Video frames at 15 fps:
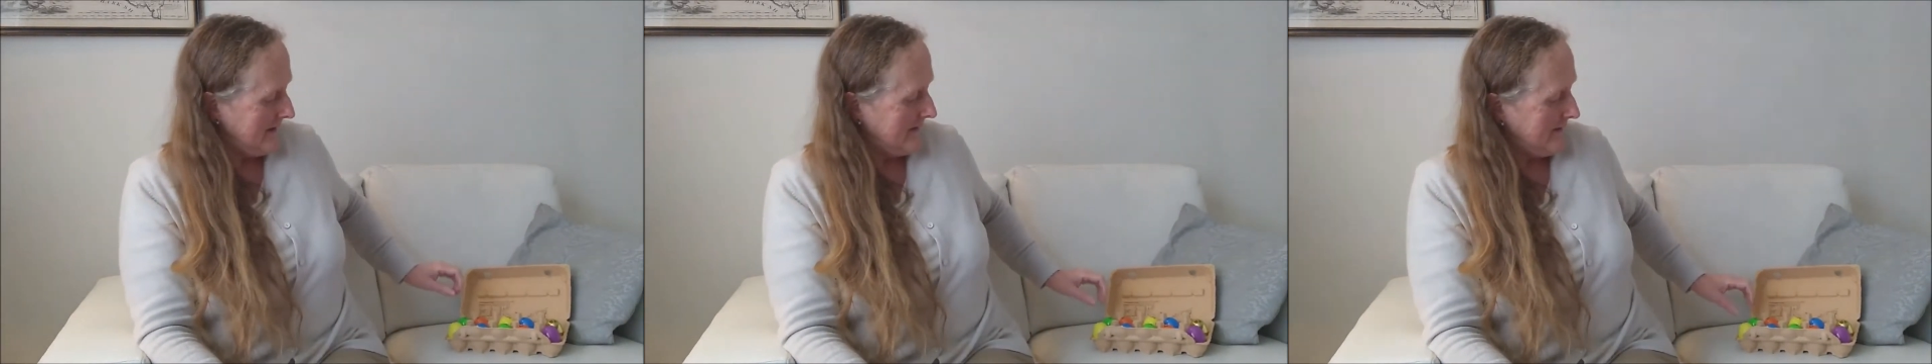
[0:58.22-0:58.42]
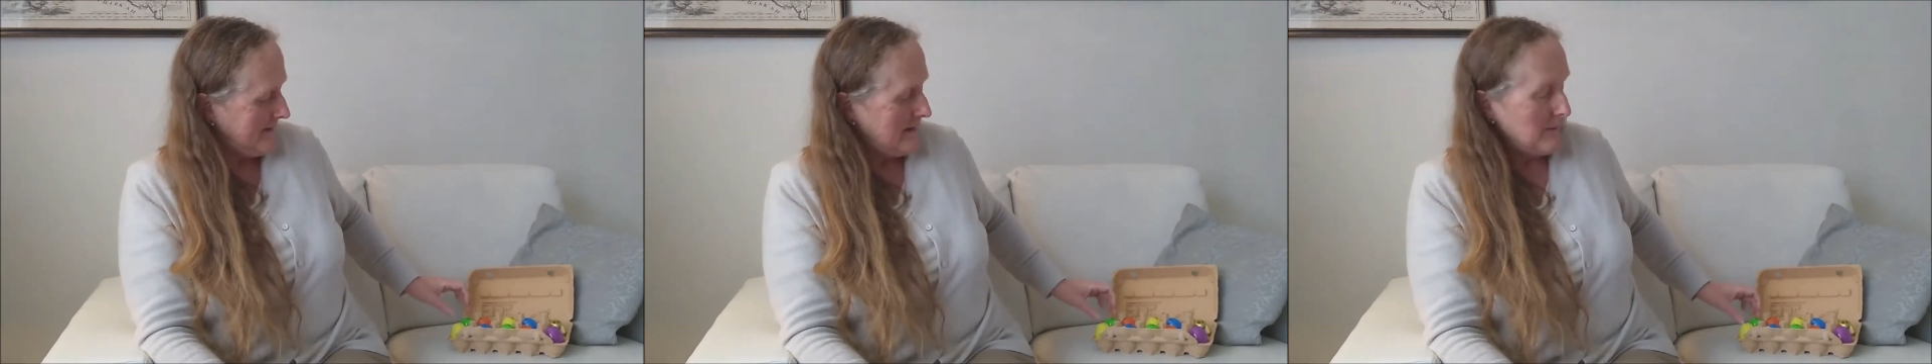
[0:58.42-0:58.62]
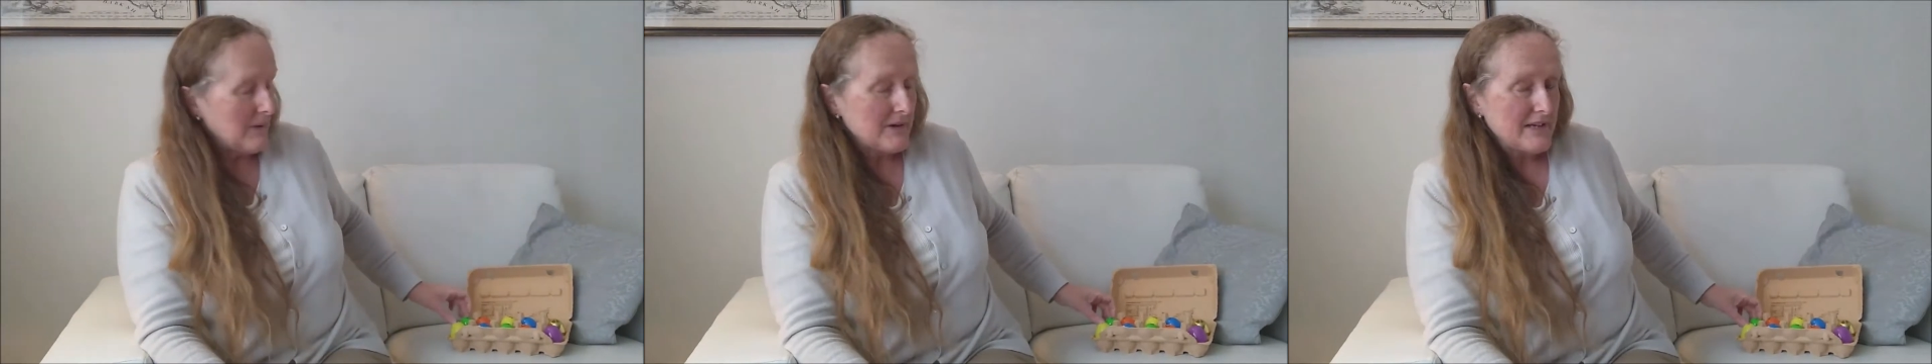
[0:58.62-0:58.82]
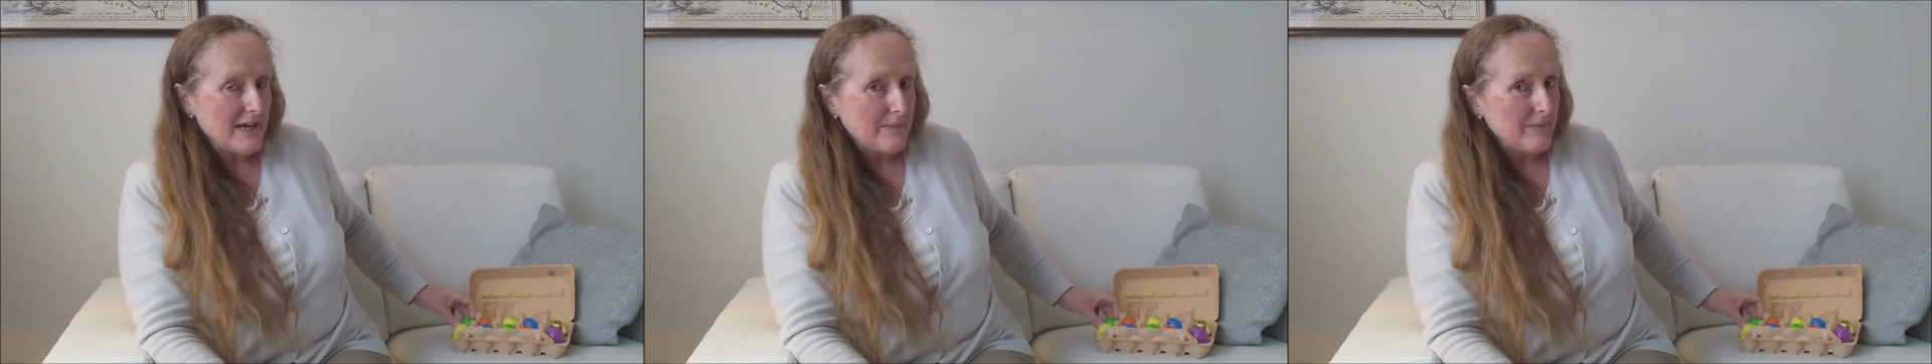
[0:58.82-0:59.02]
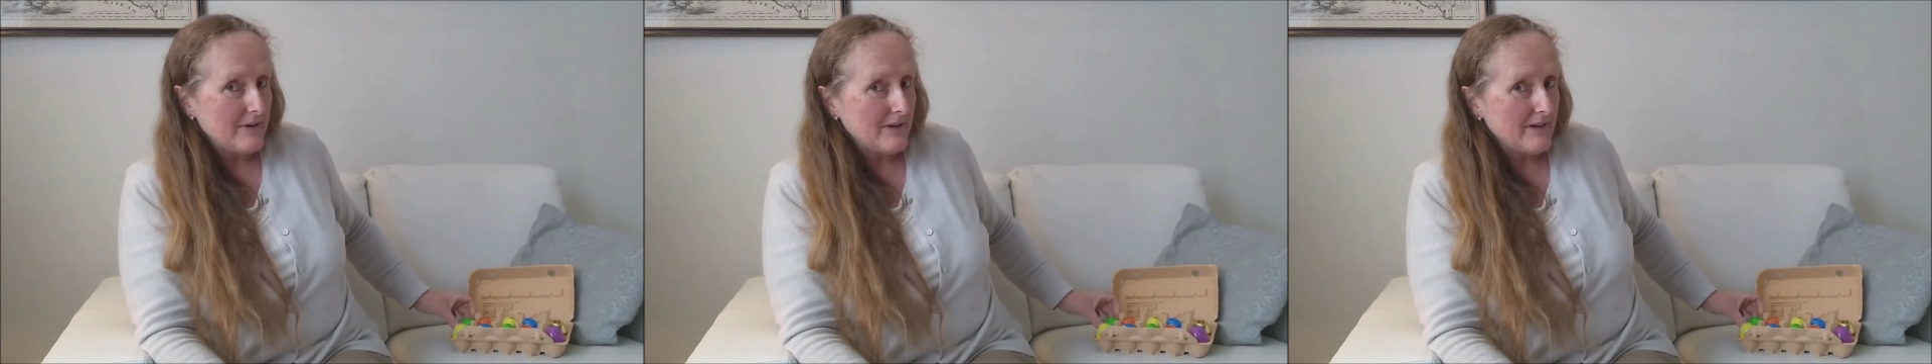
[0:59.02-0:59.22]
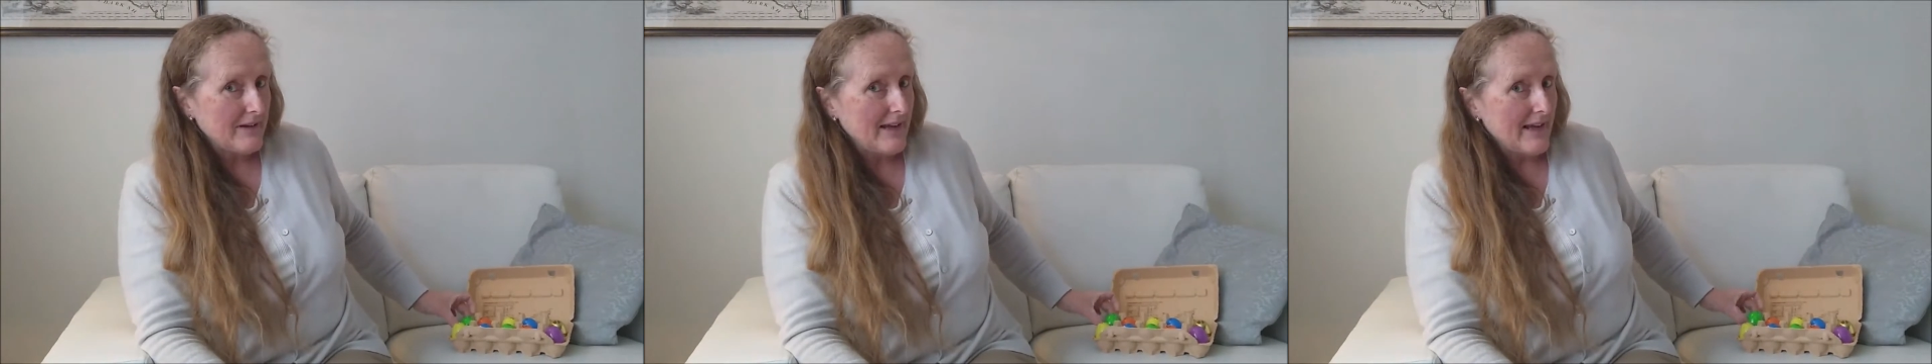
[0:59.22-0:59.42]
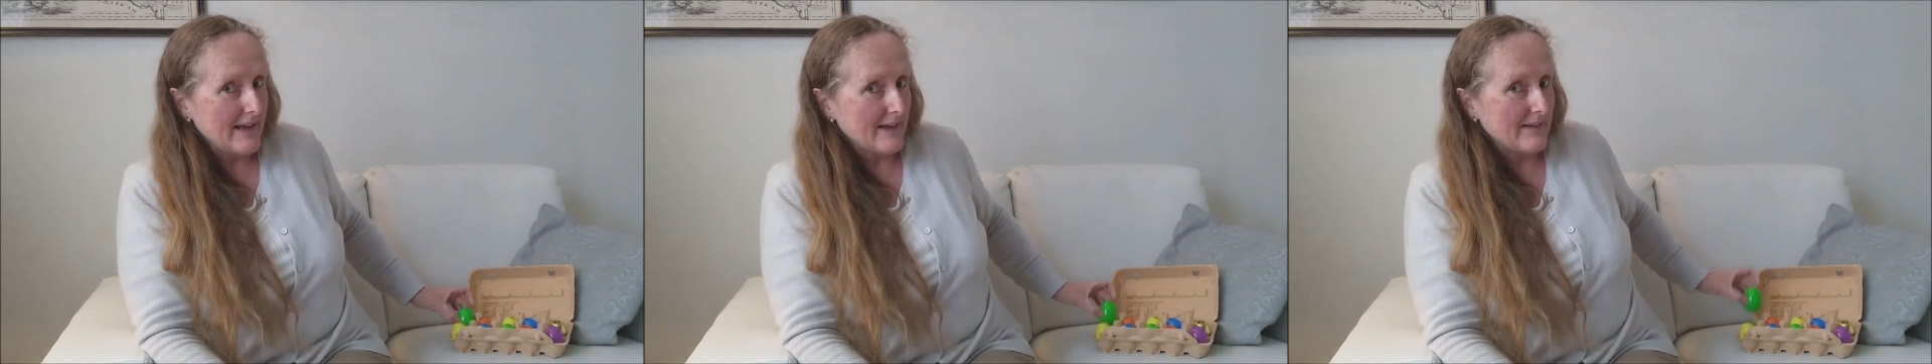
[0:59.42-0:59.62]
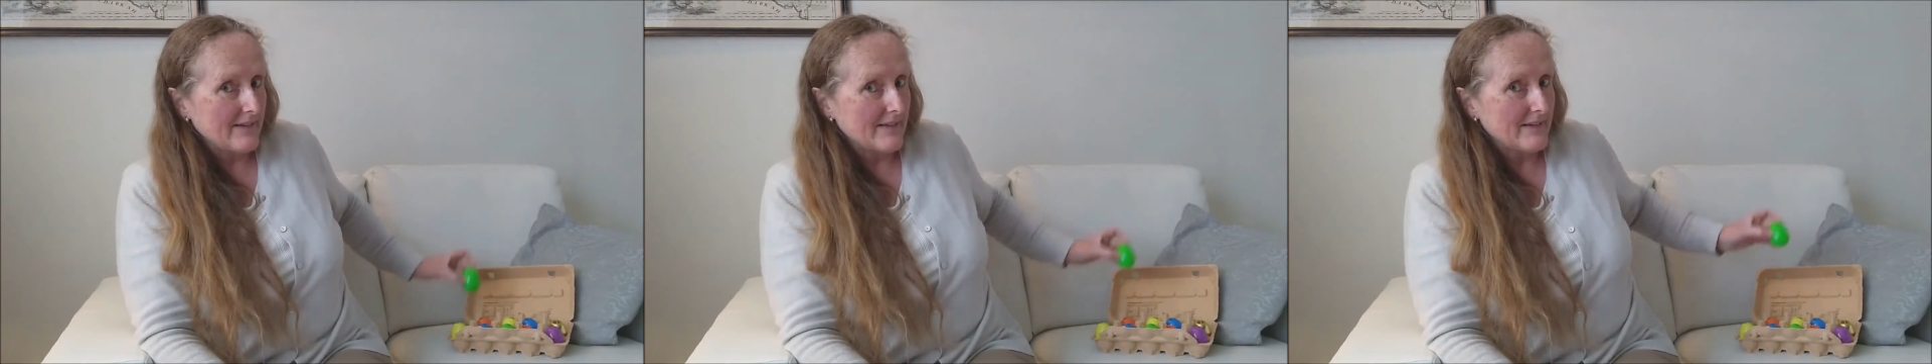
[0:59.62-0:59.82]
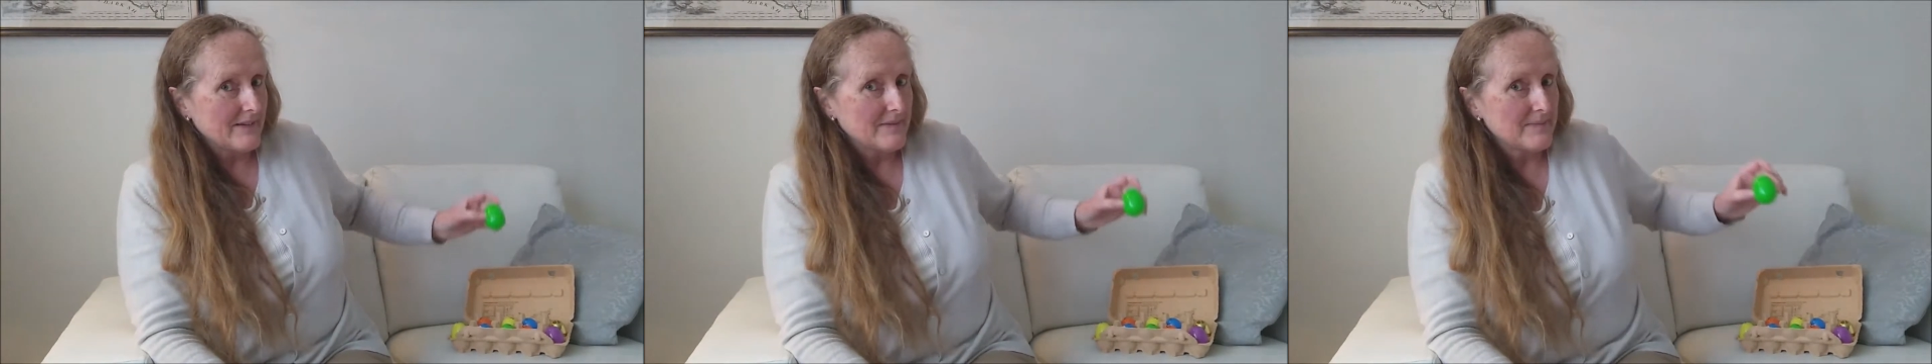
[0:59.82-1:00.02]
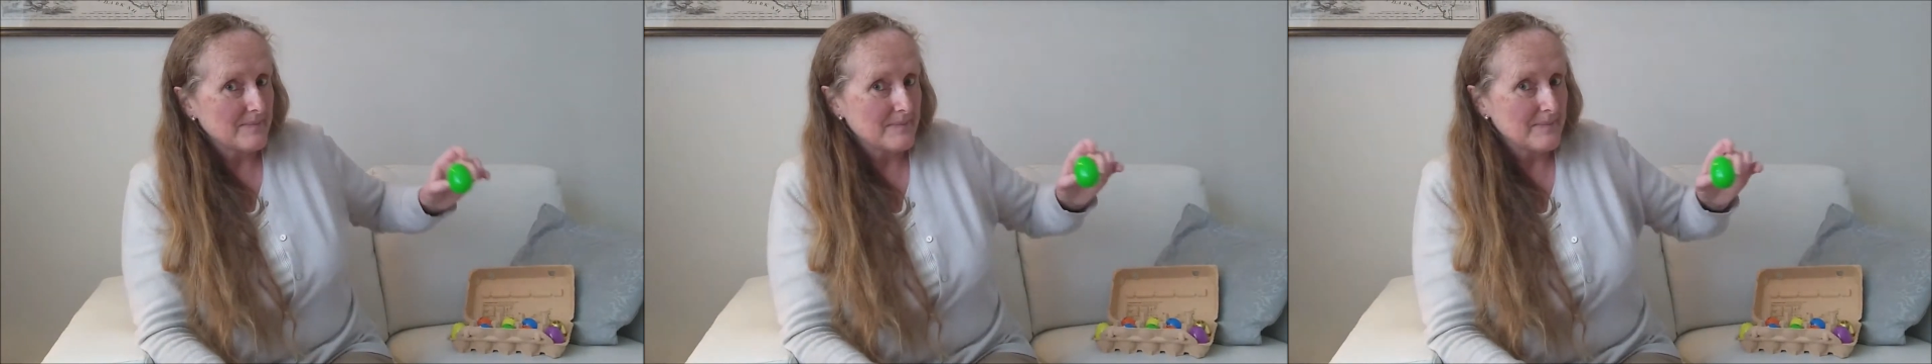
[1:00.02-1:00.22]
let's see what happened next.